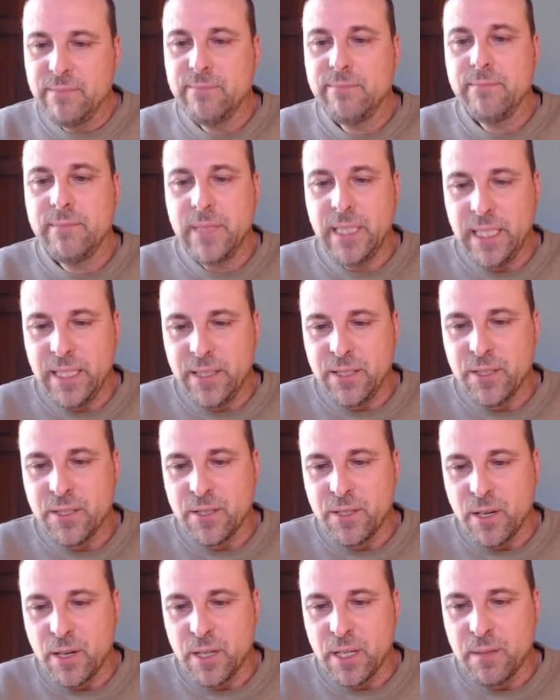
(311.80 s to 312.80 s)
in your
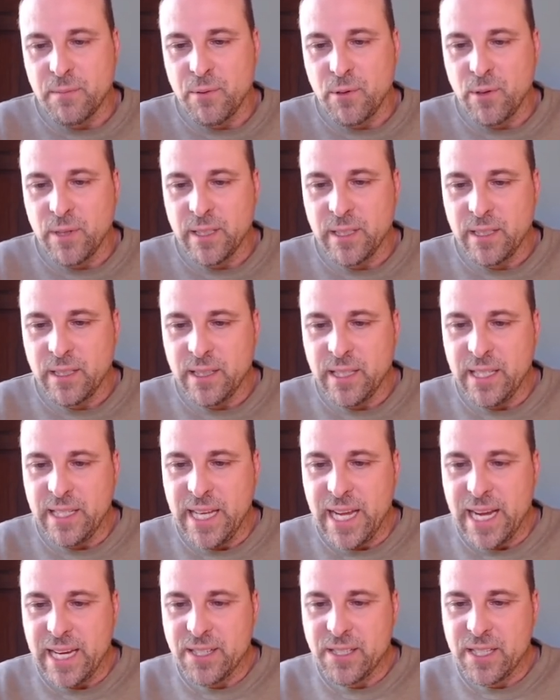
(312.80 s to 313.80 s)
starting point, the
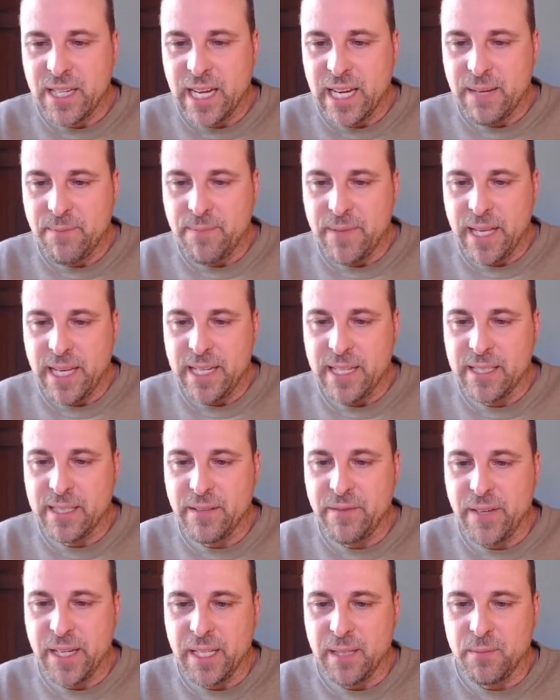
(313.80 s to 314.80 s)
dash type that is
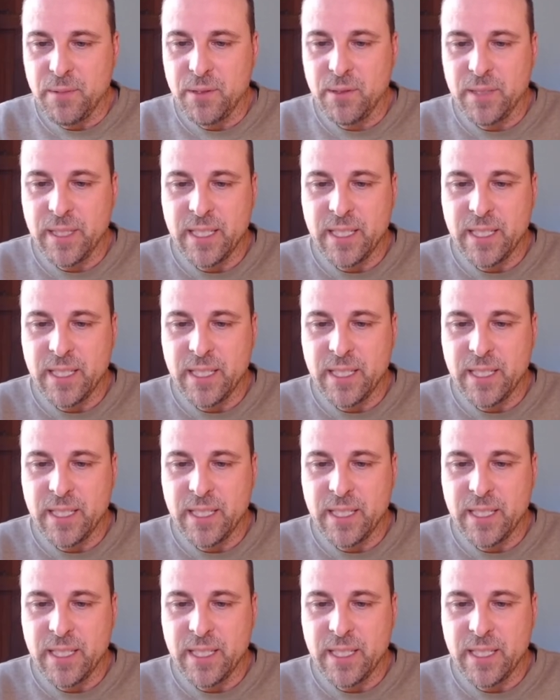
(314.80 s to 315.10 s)
available